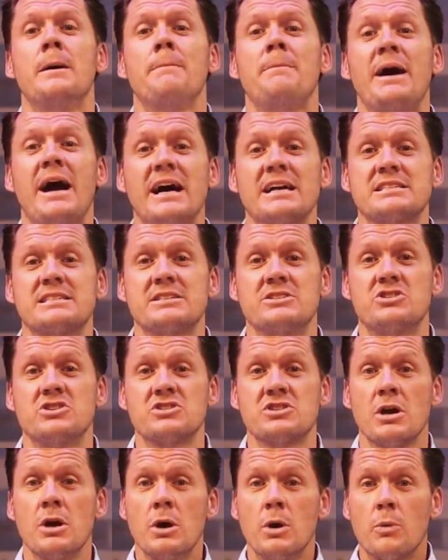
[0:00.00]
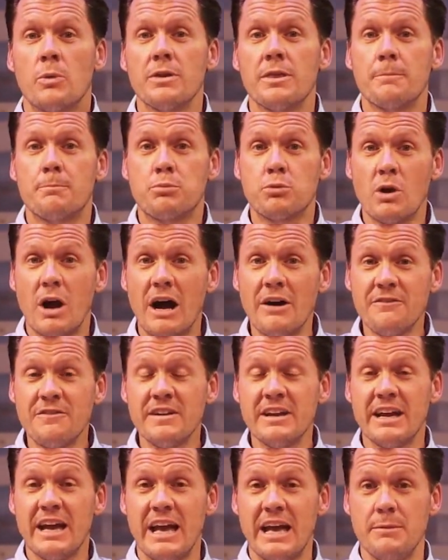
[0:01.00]
passages where the
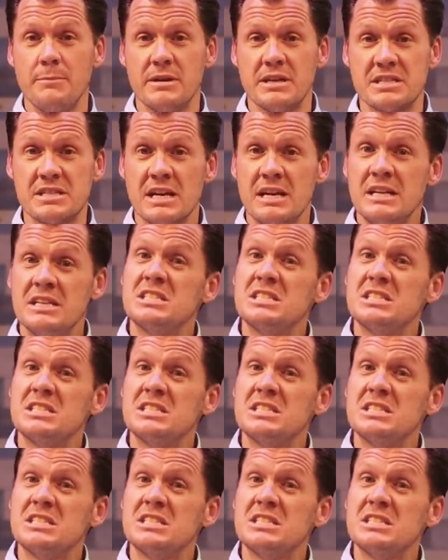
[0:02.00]
prophet Amos,